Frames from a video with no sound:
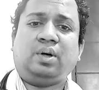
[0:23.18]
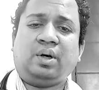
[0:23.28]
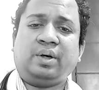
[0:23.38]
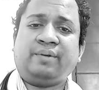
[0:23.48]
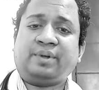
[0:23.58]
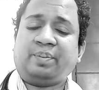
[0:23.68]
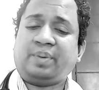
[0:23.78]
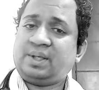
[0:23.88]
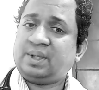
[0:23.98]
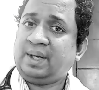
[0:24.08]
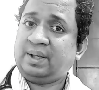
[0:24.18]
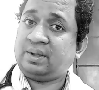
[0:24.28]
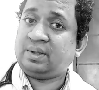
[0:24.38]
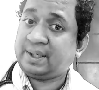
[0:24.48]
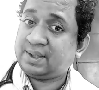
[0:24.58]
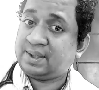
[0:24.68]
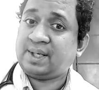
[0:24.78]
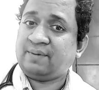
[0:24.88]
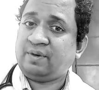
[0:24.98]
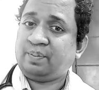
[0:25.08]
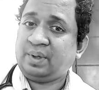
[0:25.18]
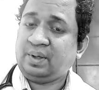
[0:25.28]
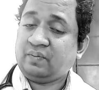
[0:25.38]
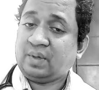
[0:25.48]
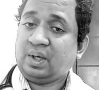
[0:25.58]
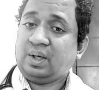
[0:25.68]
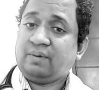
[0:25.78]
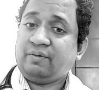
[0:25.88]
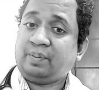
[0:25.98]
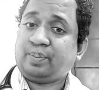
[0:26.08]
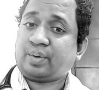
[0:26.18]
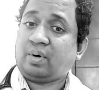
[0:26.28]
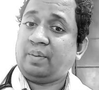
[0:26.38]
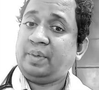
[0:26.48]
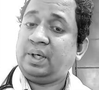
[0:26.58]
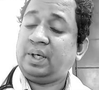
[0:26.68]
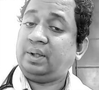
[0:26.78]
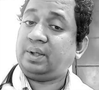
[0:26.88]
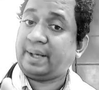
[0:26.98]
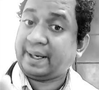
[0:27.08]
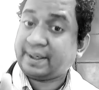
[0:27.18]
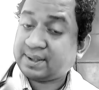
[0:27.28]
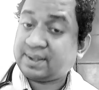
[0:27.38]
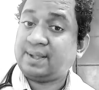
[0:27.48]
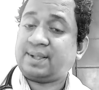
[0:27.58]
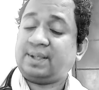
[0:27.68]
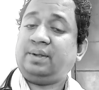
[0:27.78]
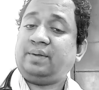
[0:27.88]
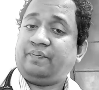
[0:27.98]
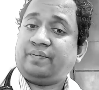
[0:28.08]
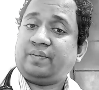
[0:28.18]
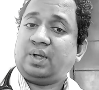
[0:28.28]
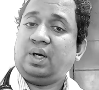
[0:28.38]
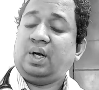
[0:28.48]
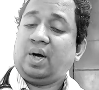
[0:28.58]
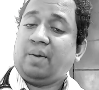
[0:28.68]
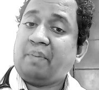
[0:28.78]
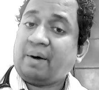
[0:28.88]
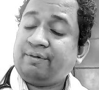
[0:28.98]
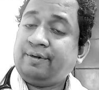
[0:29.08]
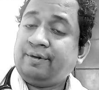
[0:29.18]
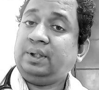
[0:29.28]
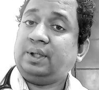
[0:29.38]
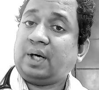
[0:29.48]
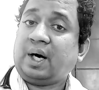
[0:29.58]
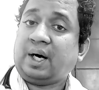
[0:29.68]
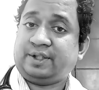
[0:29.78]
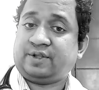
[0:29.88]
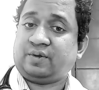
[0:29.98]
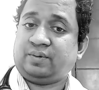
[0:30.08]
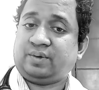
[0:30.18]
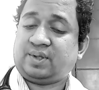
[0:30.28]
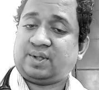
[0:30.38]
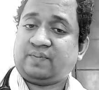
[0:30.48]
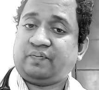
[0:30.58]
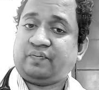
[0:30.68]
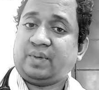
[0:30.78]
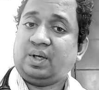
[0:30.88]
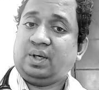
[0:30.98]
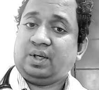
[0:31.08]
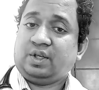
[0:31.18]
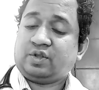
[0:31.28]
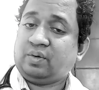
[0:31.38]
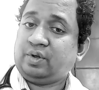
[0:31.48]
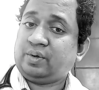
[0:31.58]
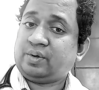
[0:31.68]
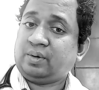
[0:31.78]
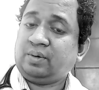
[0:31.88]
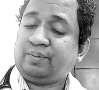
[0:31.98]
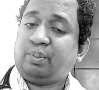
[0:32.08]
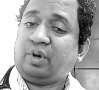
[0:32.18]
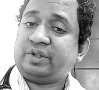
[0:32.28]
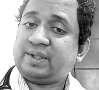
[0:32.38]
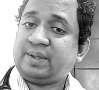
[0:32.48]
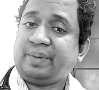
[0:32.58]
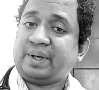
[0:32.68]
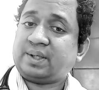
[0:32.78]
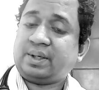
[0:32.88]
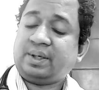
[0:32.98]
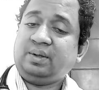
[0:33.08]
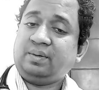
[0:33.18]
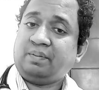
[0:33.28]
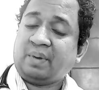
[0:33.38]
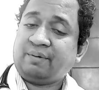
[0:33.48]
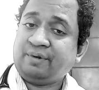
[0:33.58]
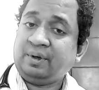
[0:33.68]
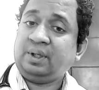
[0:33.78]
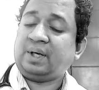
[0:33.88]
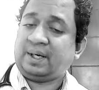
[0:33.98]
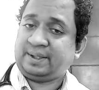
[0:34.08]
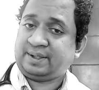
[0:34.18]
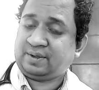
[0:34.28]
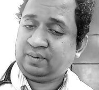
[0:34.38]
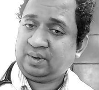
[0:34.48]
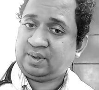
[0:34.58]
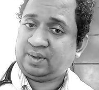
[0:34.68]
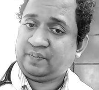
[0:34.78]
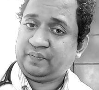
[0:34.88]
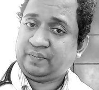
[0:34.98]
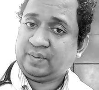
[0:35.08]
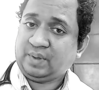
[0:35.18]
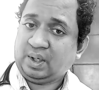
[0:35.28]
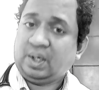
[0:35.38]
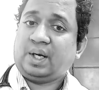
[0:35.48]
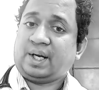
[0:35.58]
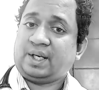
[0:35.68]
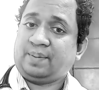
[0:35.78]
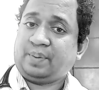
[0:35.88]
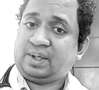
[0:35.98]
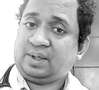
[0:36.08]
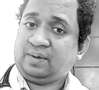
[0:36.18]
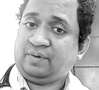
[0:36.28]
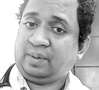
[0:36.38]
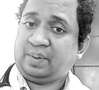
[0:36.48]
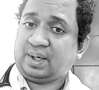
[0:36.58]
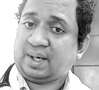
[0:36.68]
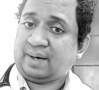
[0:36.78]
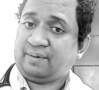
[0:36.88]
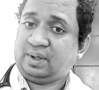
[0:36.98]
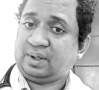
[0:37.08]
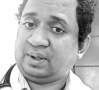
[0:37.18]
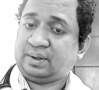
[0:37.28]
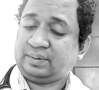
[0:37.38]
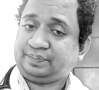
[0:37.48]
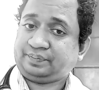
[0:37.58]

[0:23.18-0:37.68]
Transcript: or if the patient had raised JVP with prominent X descent, muffled heart sounds. So you should look what is the backstrad, muffled heart sounds, and the patient will be having a